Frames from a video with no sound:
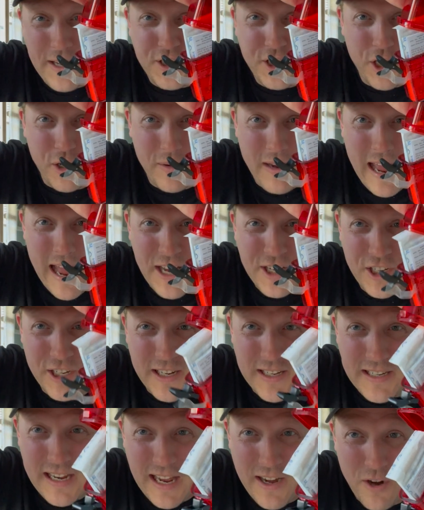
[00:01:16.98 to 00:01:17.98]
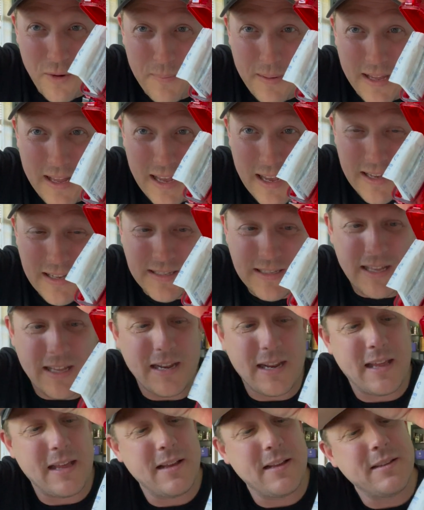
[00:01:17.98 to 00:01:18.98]
geocaching container because it
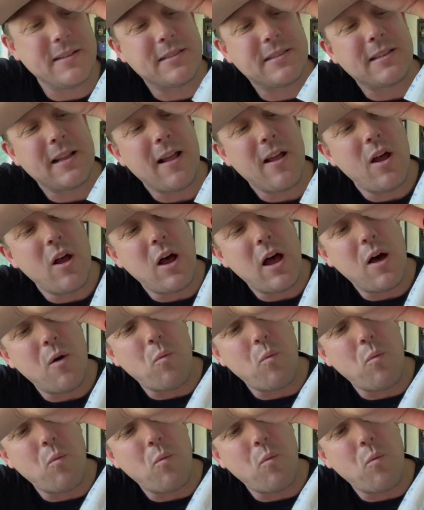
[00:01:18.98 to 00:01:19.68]
is a